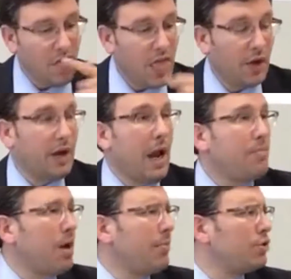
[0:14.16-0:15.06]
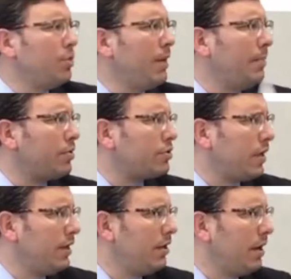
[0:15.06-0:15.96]
Okay, I promised you papers,
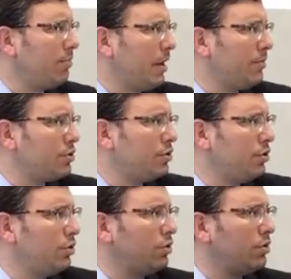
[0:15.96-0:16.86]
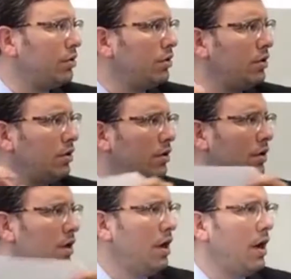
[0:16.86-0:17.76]
right? I promised you
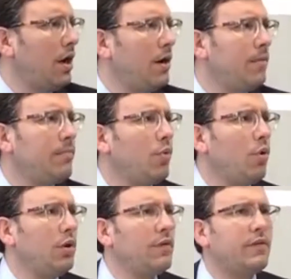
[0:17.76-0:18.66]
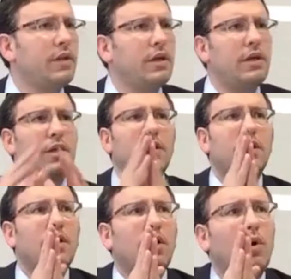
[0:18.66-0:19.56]
all of the
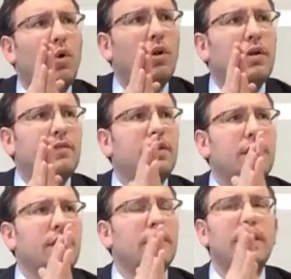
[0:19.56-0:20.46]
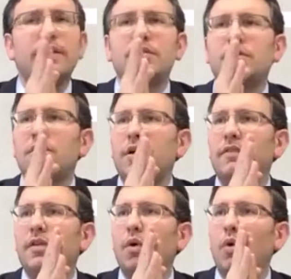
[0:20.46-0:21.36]
list
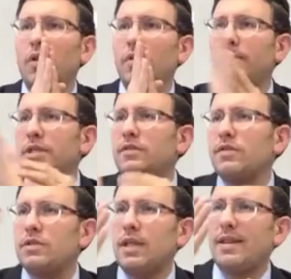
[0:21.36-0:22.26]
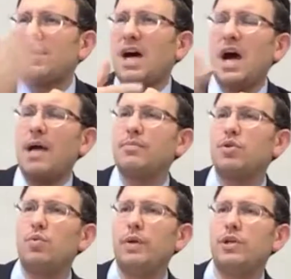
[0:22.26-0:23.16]
of all the mitzvahs and the times
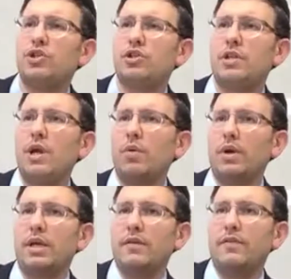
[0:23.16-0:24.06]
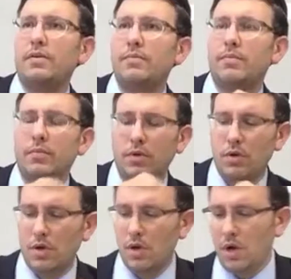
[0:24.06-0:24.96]
in which they were given
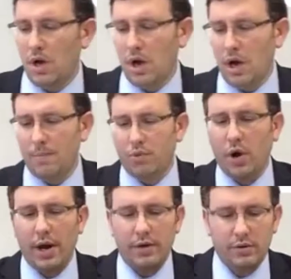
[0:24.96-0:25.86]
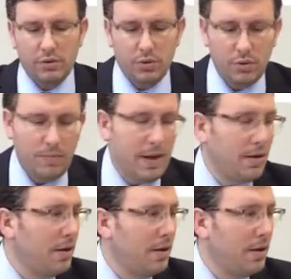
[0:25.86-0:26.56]
prior to